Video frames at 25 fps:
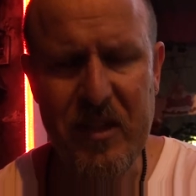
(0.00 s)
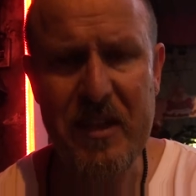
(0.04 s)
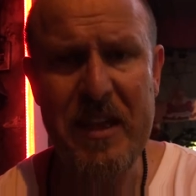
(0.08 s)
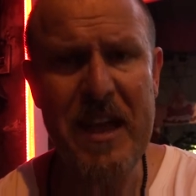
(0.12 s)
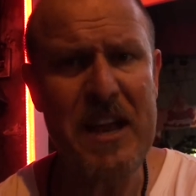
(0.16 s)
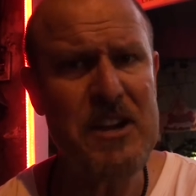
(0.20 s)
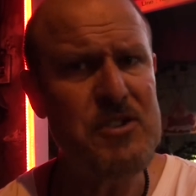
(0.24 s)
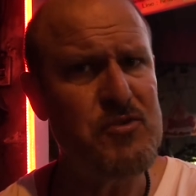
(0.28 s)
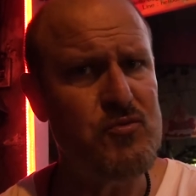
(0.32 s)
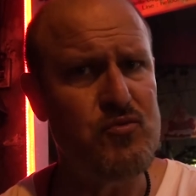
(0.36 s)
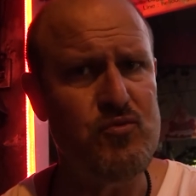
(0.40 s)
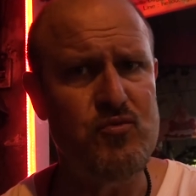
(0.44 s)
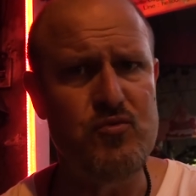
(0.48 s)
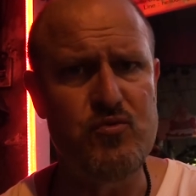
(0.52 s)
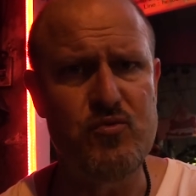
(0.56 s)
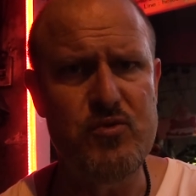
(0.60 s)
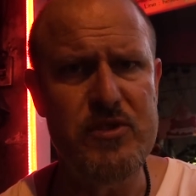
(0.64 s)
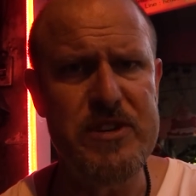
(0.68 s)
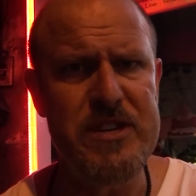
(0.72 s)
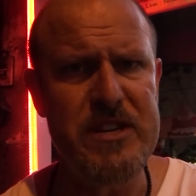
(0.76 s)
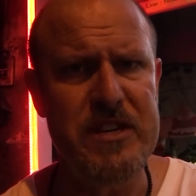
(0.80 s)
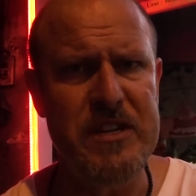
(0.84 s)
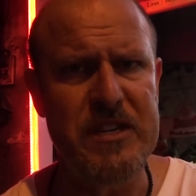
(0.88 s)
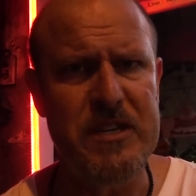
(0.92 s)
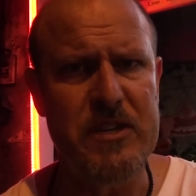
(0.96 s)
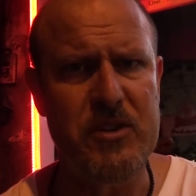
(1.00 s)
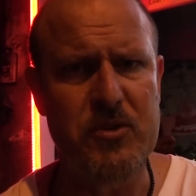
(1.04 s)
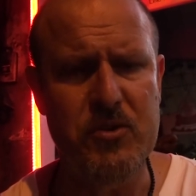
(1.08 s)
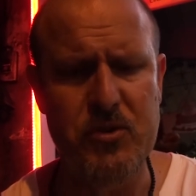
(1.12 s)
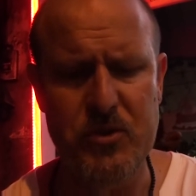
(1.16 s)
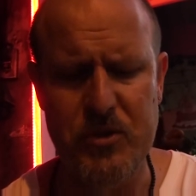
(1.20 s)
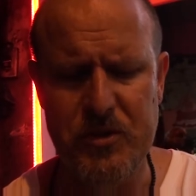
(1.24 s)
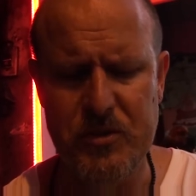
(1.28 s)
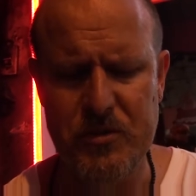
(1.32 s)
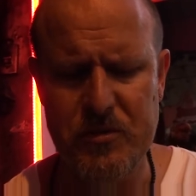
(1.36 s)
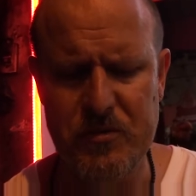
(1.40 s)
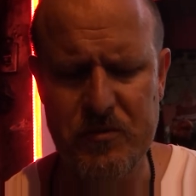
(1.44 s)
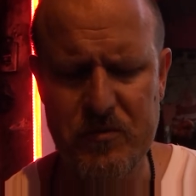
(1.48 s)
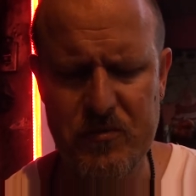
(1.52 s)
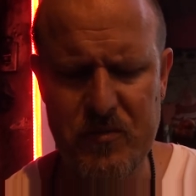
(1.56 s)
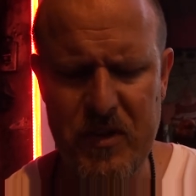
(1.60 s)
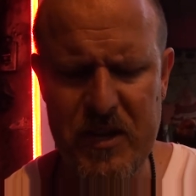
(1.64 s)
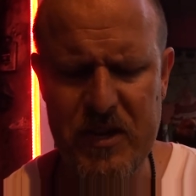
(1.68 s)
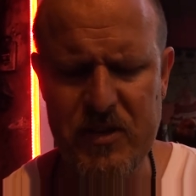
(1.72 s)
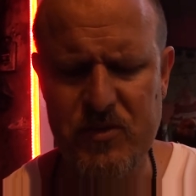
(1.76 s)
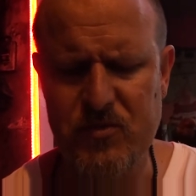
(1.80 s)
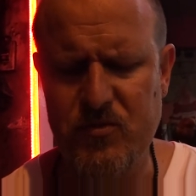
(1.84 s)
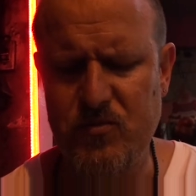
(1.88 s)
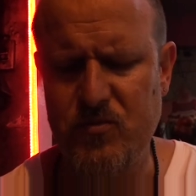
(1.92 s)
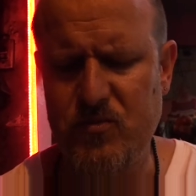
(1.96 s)
that is really good. That
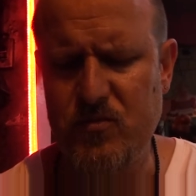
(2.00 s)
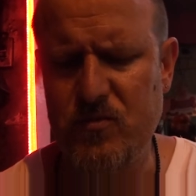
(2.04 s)
is